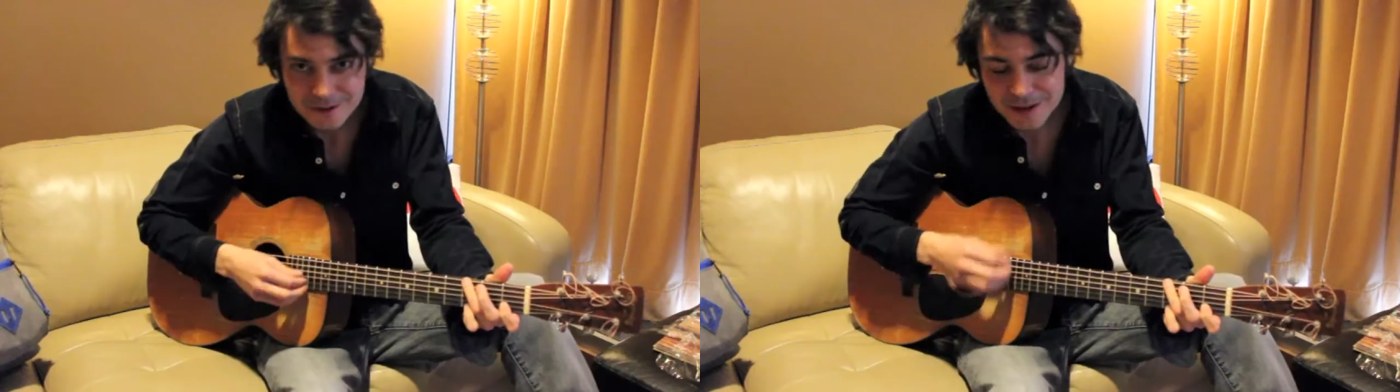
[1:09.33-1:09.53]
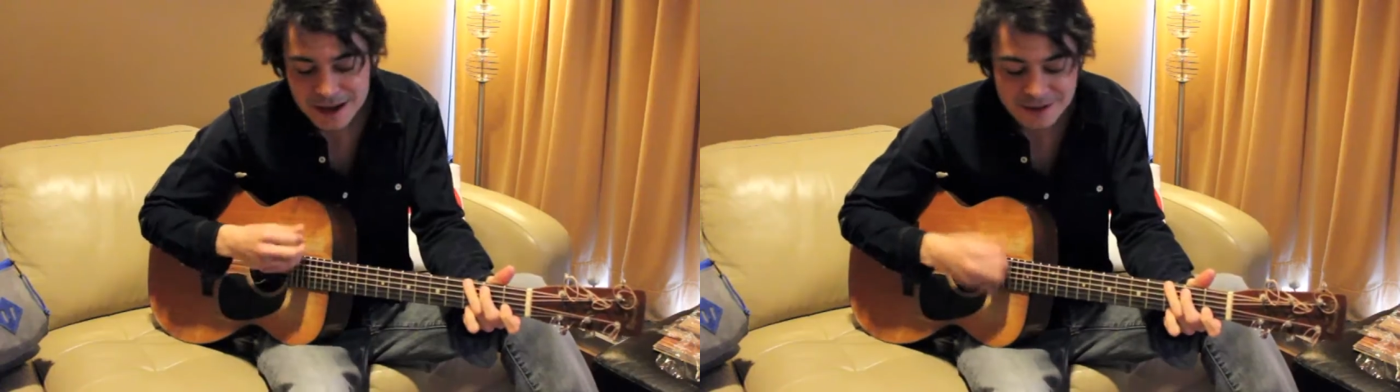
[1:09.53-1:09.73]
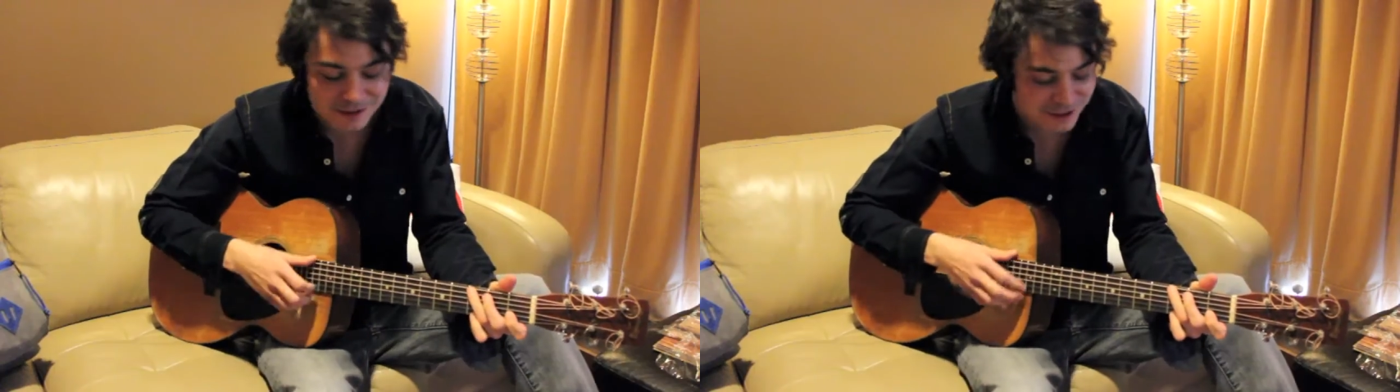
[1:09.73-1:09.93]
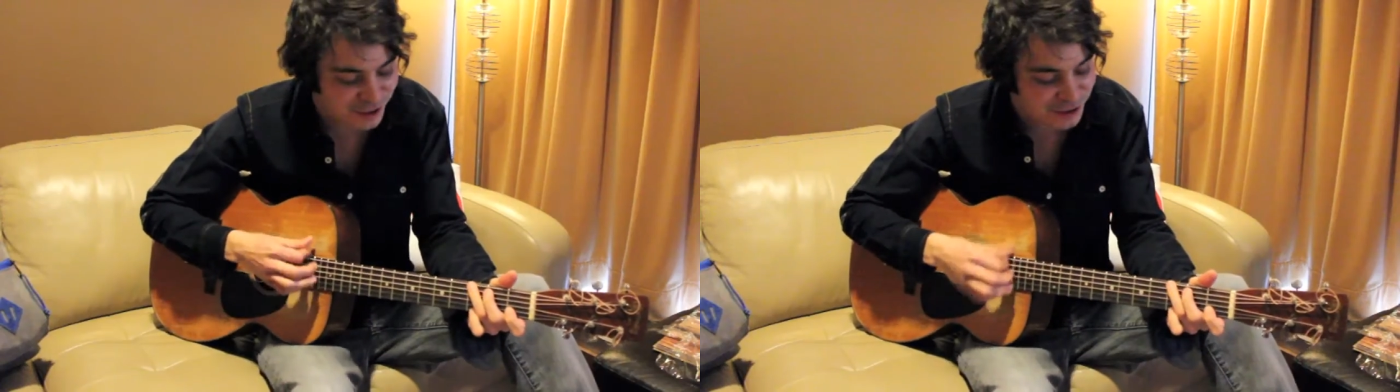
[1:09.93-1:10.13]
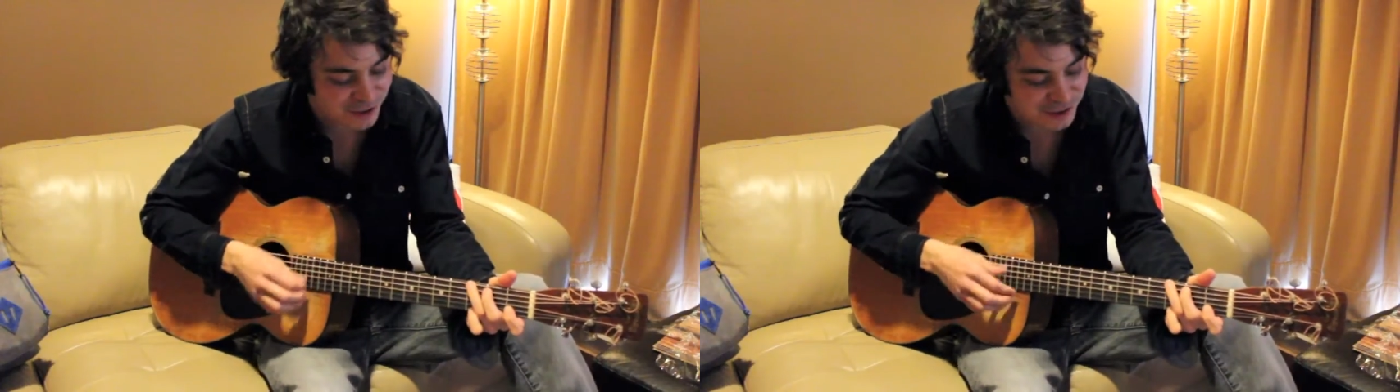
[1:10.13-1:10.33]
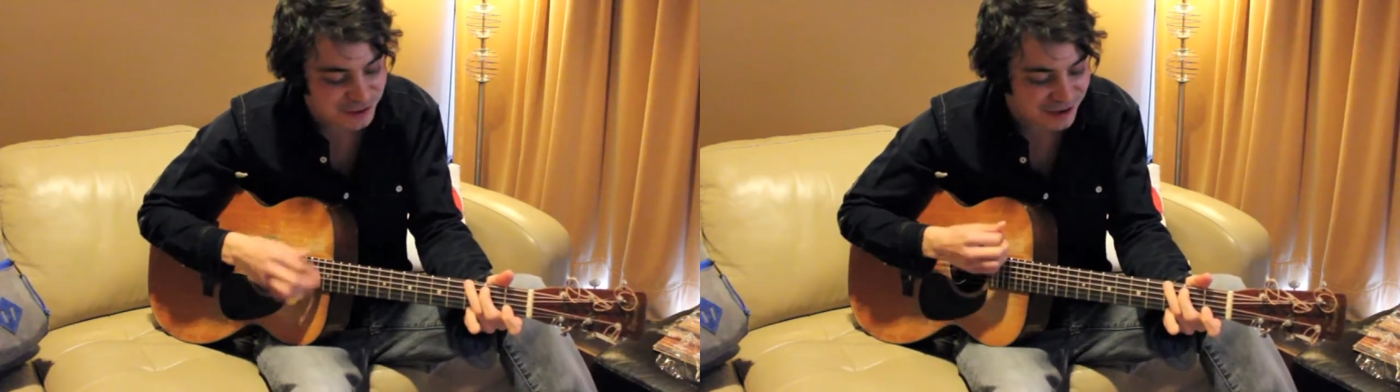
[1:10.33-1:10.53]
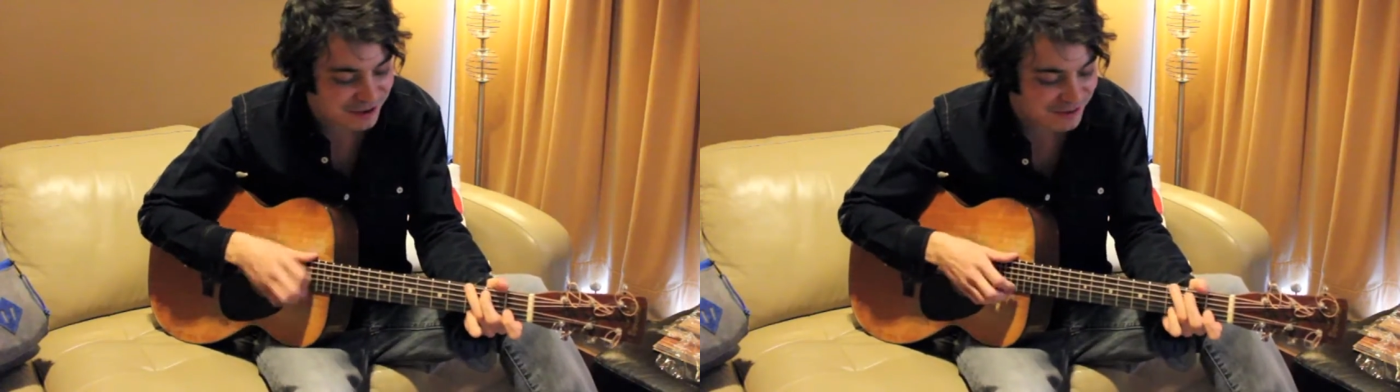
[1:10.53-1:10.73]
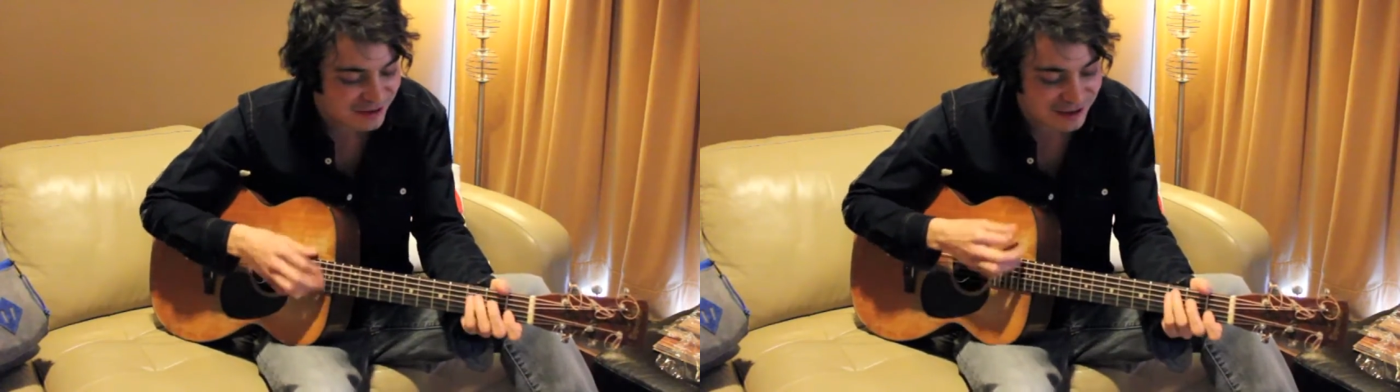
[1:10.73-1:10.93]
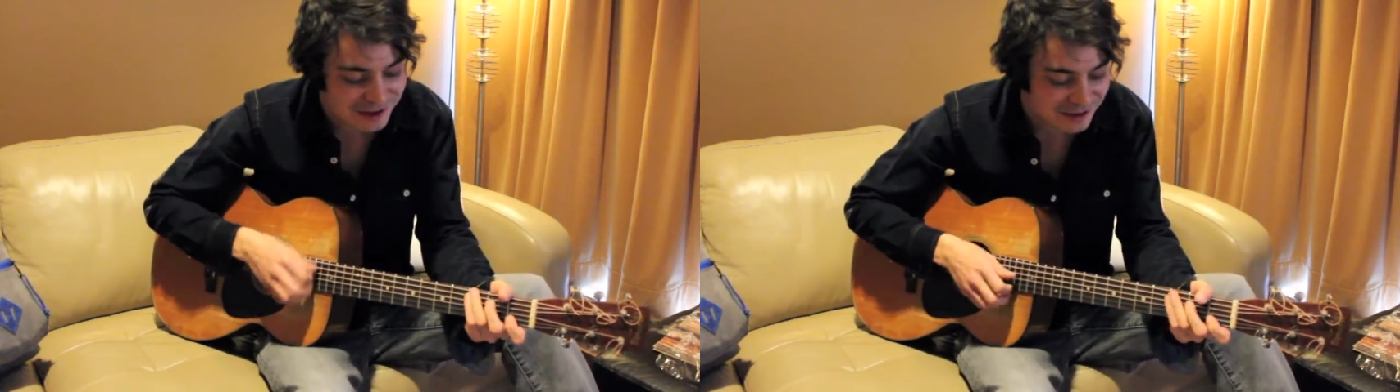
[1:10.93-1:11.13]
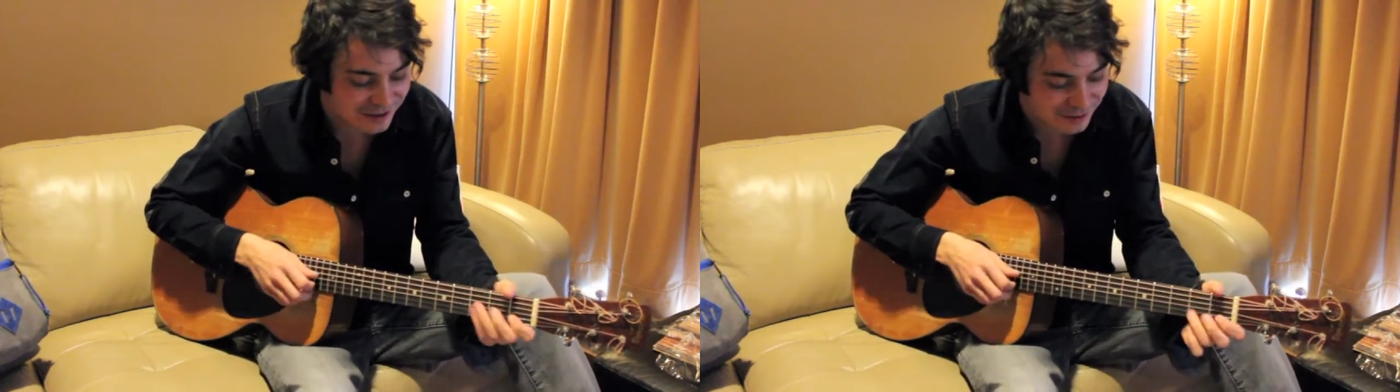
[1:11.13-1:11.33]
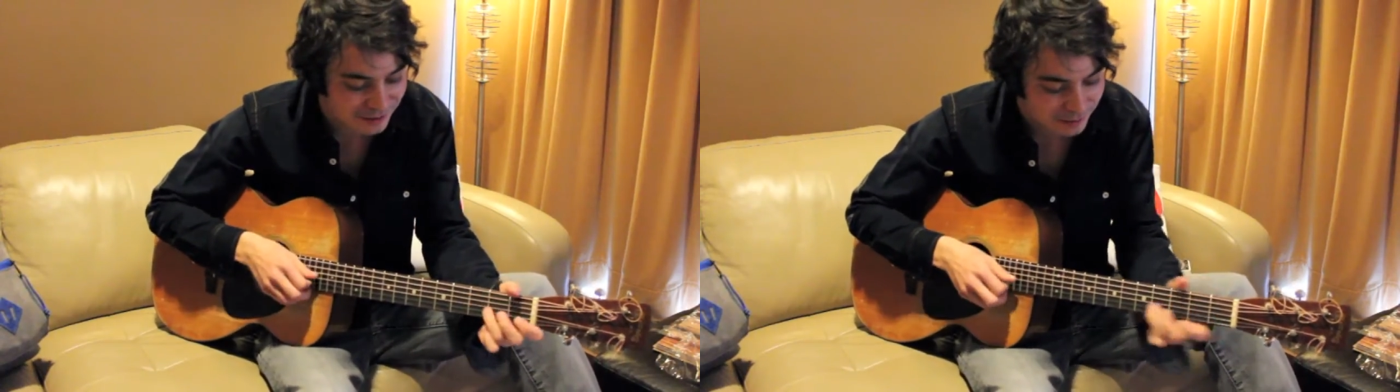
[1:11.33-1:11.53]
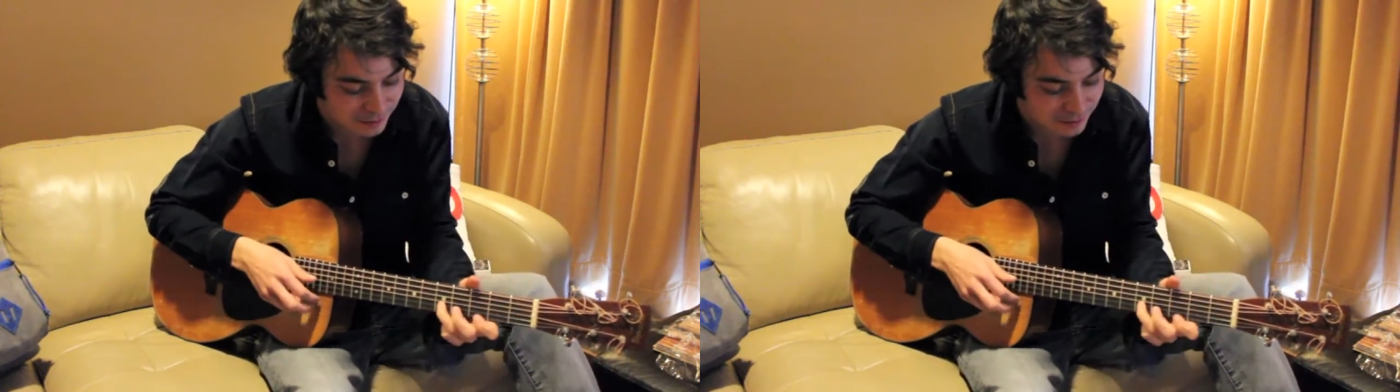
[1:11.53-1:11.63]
That's the glory of love.